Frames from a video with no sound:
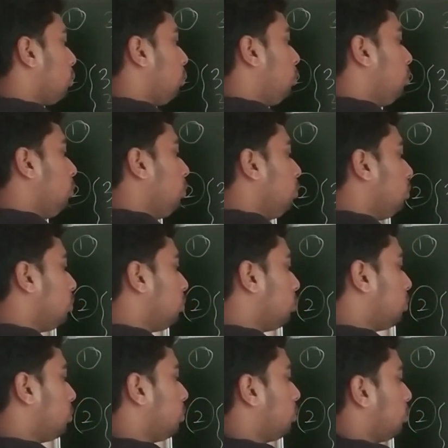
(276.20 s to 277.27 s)
do
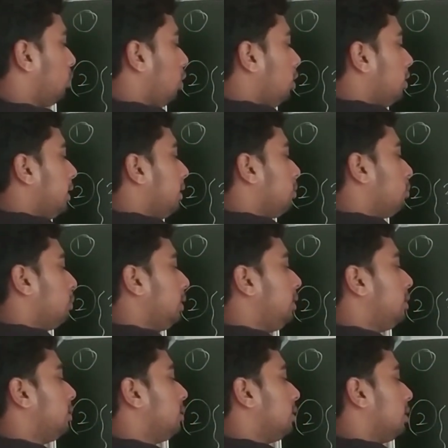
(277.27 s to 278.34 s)
nothing
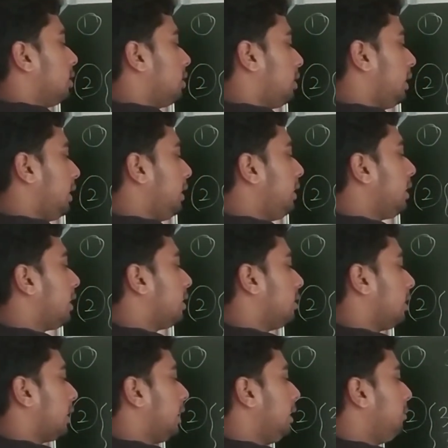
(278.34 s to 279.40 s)
with it,
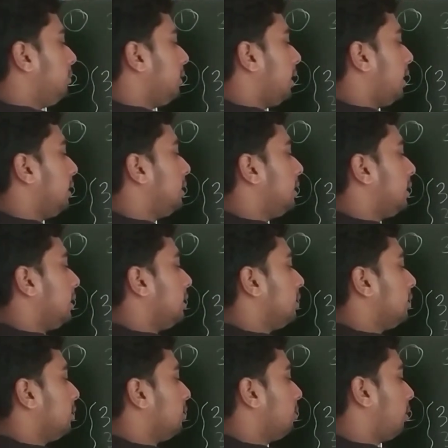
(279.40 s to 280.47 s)
keep as it is.
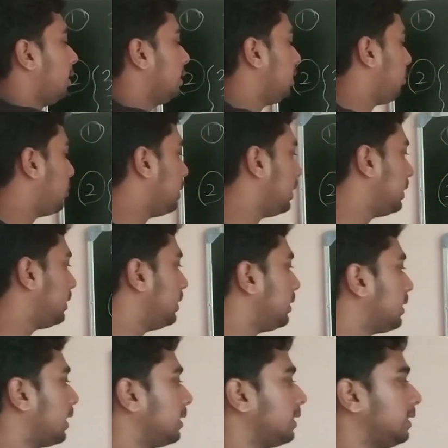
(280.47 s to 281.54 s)
For example, in
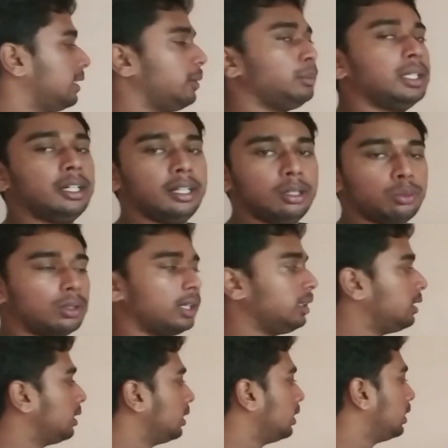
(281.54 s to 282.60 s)
this case, in the middle
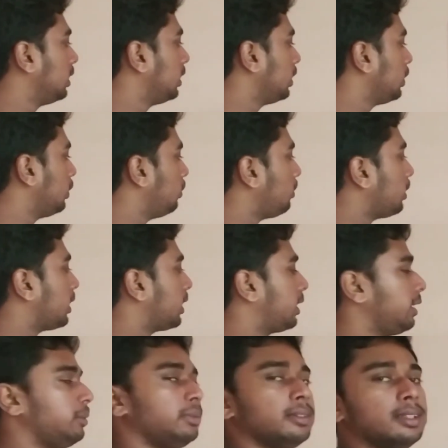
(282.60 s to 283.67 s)
one, you
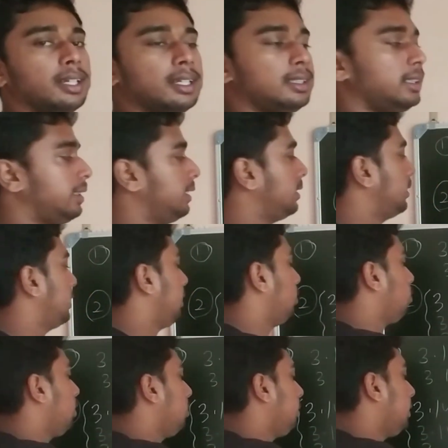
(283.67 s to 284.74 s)
keep as it is. It
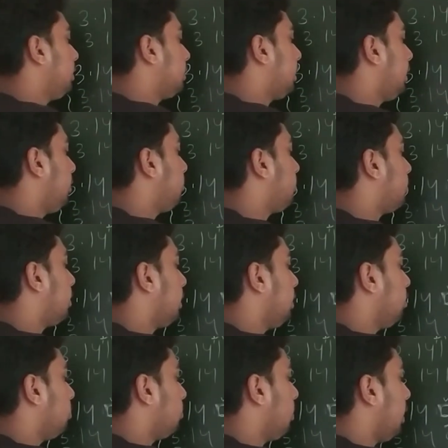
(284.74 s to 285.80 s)
will be
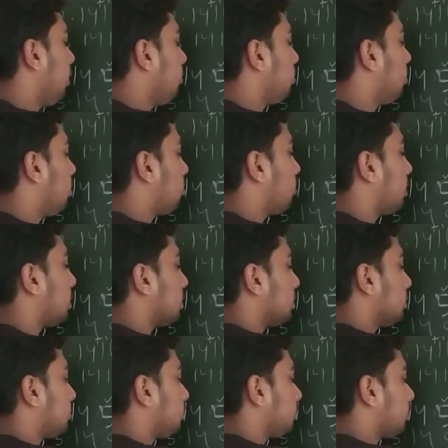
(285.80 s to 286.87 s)
3.141.
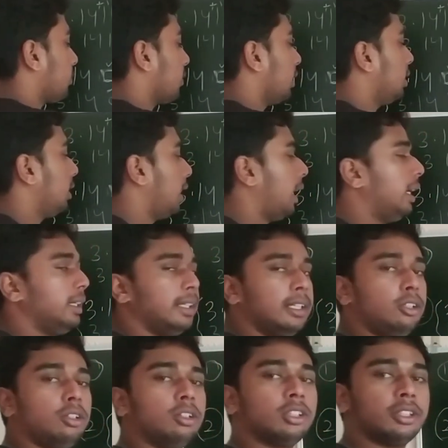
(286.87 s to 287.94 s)
I
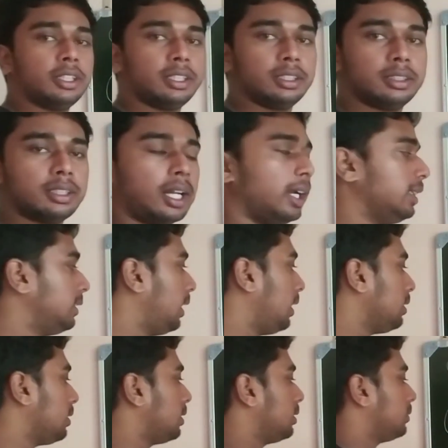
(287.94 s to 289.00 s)
did nothing. I
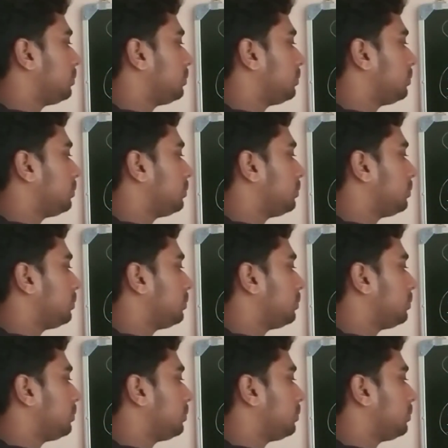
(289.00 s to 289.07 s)
just